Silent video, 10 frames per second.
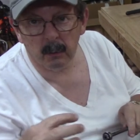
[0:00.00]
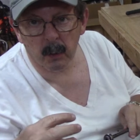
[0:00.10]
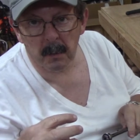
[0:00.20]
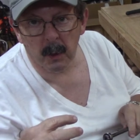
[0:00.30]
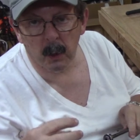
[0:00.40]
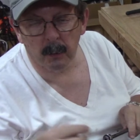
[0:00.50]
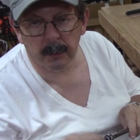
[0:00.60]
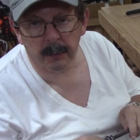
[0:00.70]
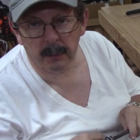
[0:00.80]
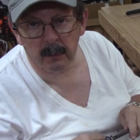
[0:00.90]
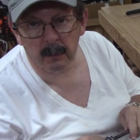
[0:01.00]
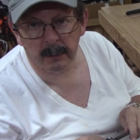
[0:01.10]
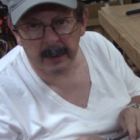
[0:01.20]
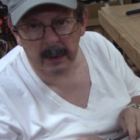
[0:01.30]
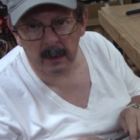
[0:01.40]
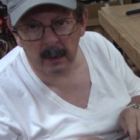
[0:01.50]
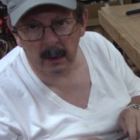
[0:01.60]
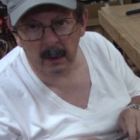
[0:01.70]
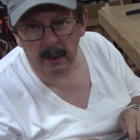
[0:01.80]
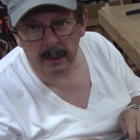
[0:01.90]
removed the
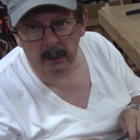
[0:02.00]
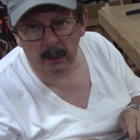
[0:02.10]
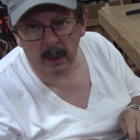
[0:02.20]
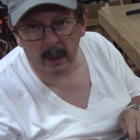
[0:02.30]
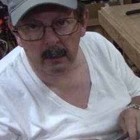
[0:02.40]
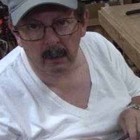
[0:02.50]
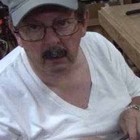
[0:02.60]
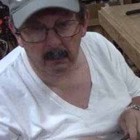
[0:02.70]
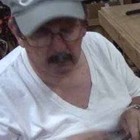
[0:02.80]
uh, inner nut